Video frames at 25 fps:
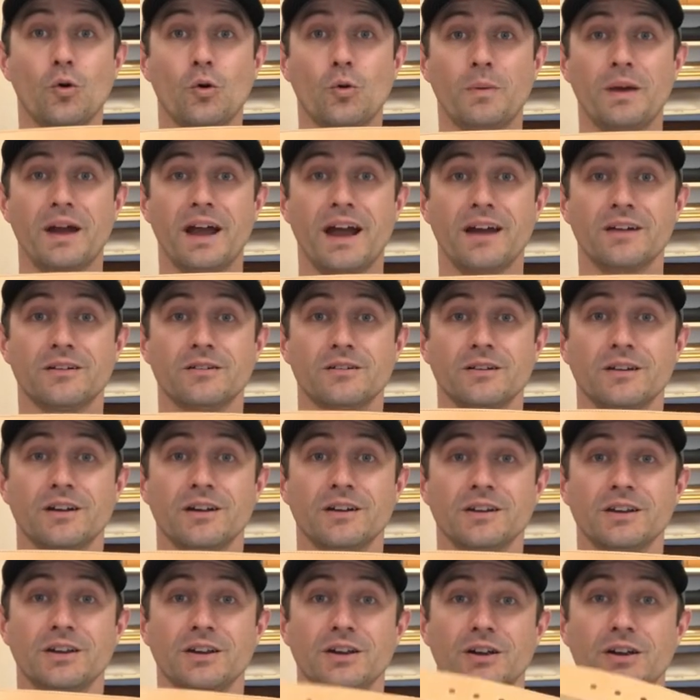pattern
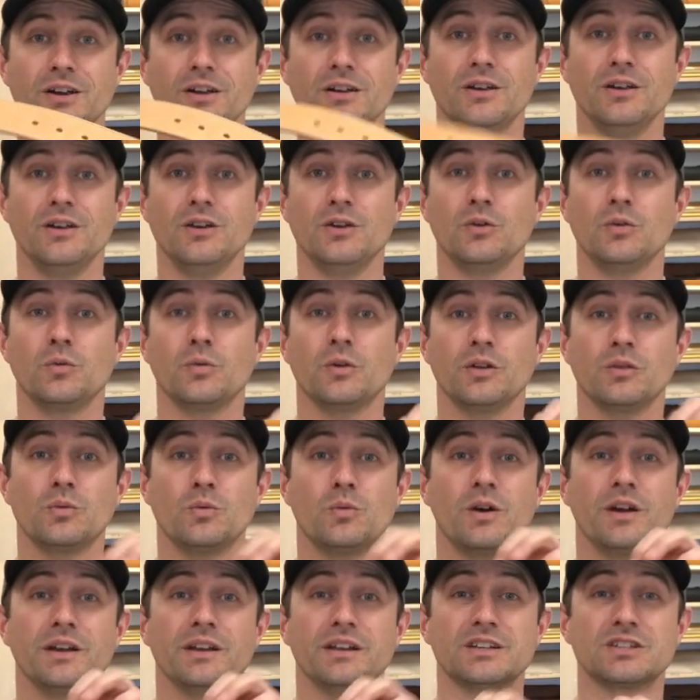on here with
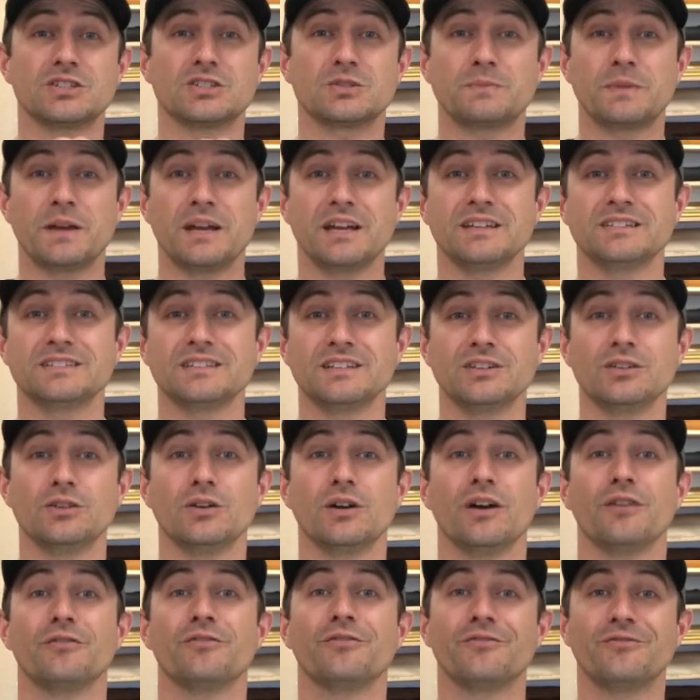1-inch spacing. You
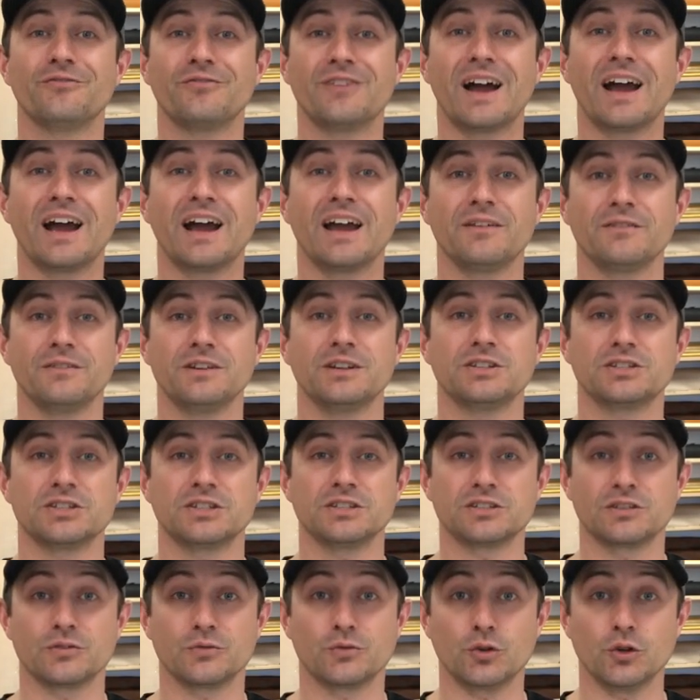have 5
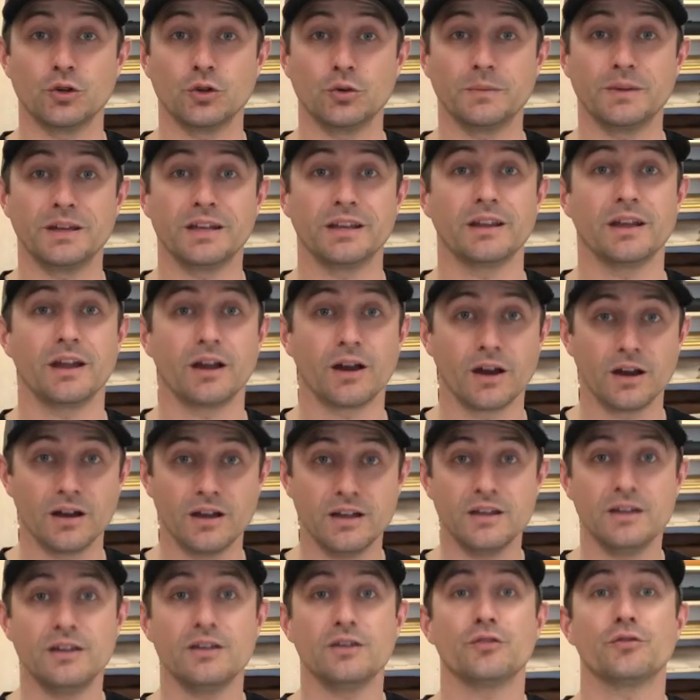inches of room in there
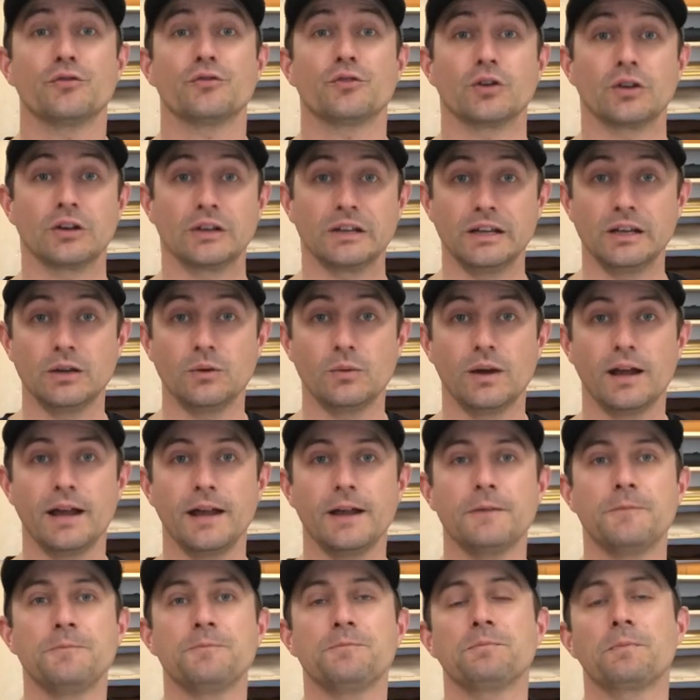for
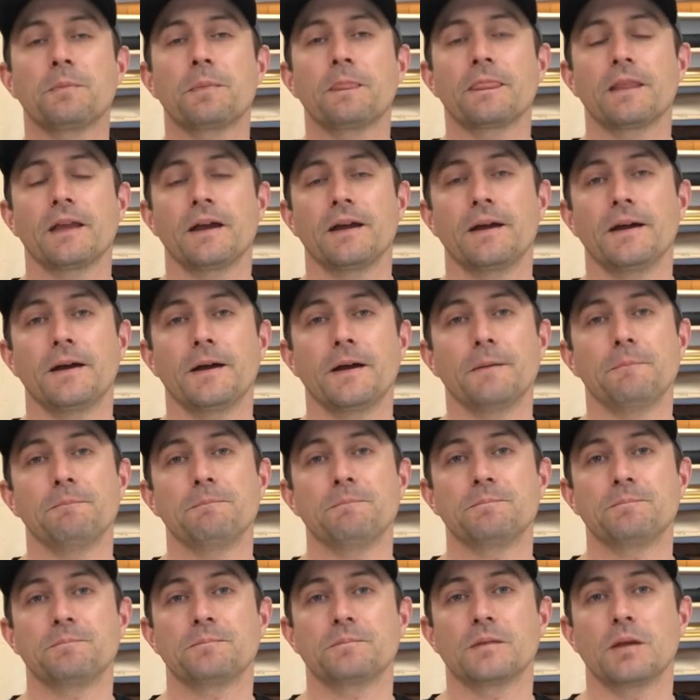leeway.
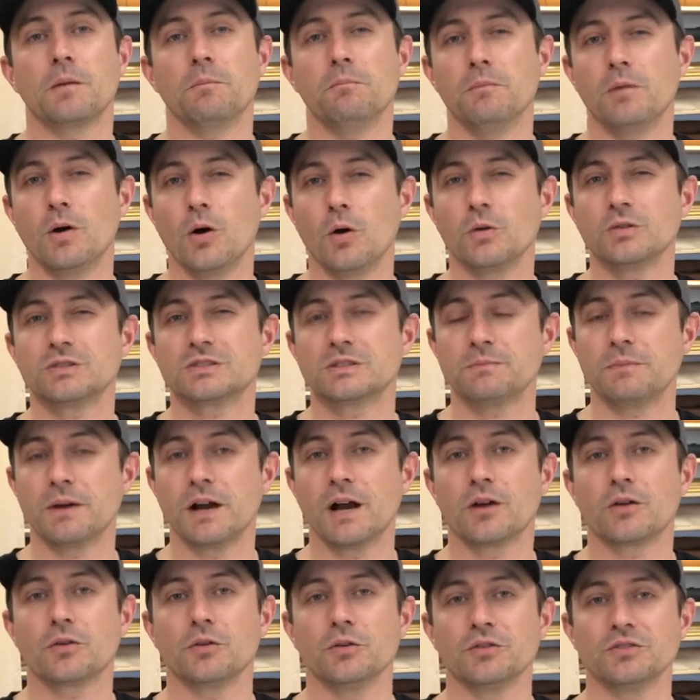Most
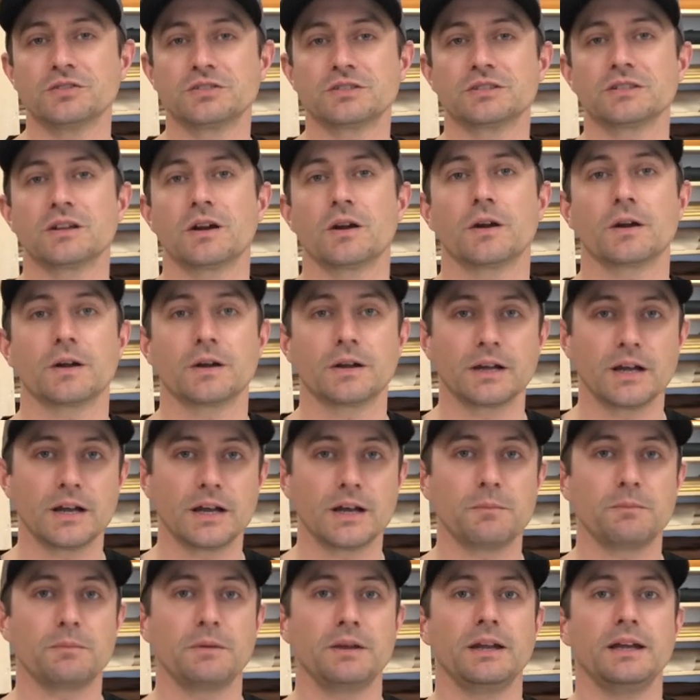buckles are going
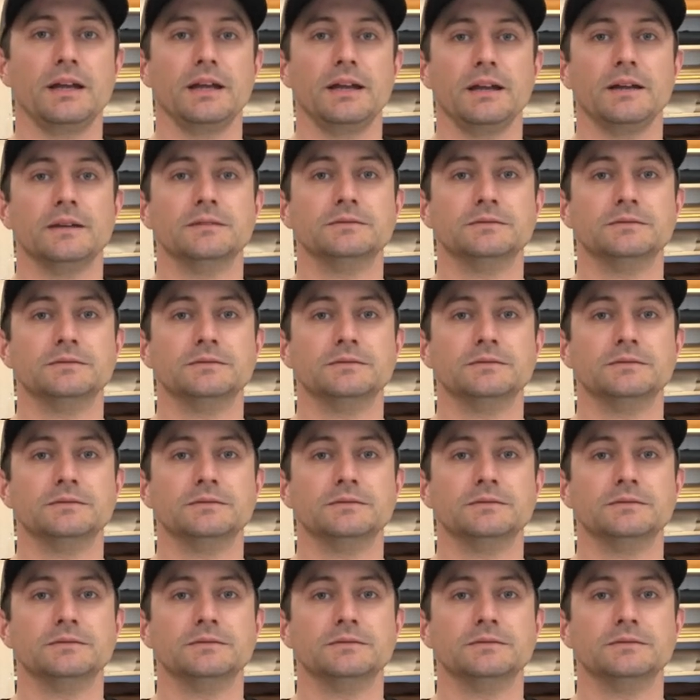to be